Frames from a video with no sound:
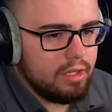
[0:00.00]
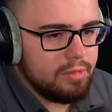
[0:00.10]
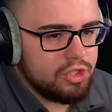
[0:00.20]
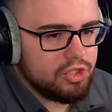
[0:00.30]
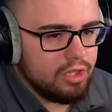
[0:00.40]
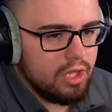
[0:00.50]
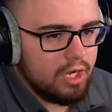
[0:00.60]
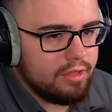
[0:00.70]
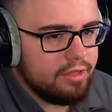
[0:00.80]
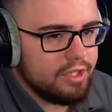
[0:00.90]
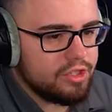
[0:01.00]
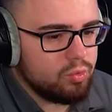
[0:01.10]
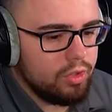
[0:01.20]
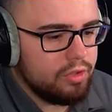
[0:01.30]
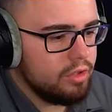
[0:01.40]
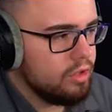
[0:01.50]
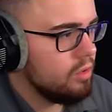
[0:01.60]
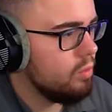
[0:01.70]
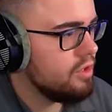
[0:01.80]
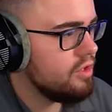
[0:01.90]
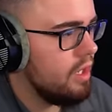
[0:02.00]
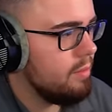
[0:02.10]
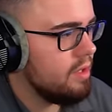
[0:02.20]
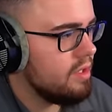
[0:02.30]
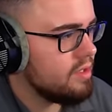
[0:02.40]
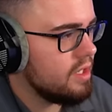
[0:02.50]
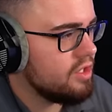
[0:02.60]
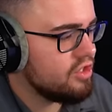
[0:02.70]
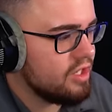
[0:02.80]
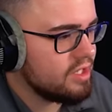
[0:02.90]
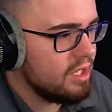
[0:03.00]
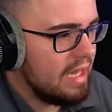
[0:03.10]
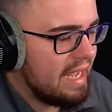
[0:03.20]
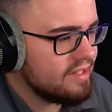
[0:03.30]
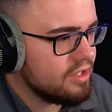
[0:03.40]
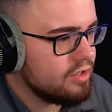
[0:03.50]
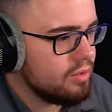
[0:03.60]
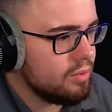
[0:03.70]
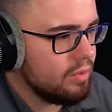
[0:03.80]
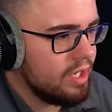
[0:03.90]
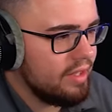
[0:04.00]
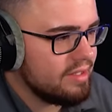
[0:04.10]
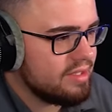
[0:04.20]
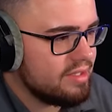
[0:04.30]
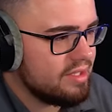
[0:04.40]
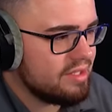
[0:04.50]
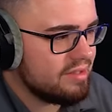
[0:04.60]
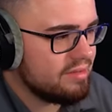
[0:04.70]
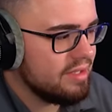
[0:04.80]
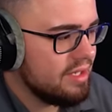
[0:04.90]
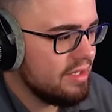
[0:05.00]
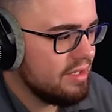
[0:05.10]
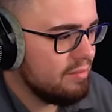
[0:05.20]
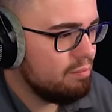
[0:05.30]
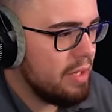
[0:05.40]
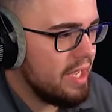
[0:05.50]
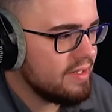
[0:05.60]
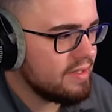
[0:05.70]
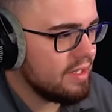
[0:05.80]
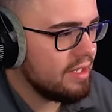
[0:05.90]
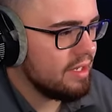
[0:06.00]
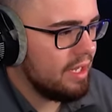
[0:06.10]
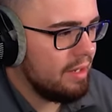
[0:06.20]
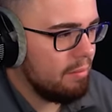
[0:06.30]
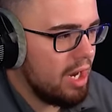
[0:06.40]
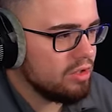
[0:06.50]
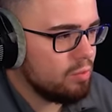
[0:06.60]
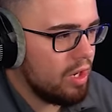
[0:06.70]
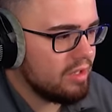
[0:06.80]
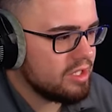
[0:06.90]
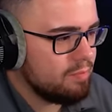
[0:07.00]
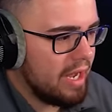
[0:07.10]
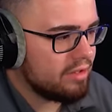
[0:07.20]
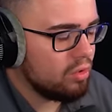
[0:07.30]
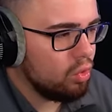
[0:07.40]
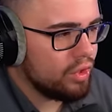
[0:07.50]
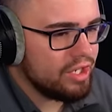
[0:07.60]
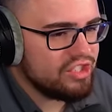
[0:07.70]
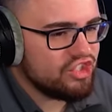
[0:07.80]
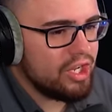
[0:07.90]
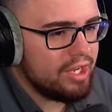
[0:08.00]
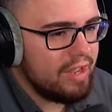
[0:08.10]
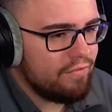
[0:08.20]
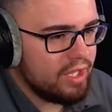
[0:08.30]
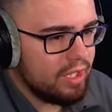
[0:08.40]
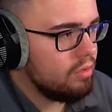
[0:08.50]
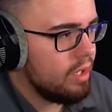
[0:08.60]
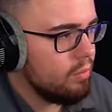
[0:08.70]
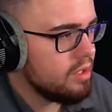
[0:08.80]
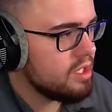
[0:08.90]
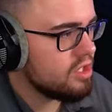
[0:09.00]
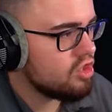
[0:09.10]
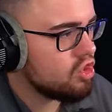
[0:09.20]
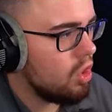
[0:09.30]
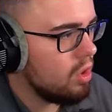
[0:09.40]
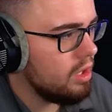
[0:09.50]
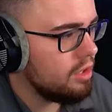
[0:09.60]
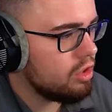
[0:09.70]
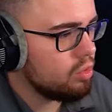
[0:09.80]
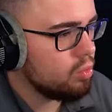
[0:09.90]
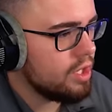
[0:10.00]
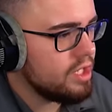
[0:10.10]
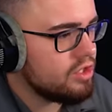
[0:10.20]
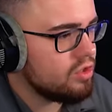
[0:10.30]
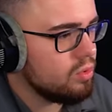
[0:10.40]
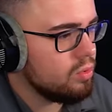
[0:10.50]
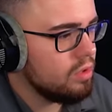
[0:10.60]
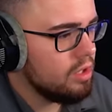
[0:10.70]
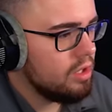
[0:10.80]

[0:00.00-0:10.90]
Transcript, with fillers: Let me just unlock this one. What is the name of this? It just says classic suit. Okay, that's just basic. And Miles Morales is back there looking significant. Okay, what is this? Scarlet 3 suit.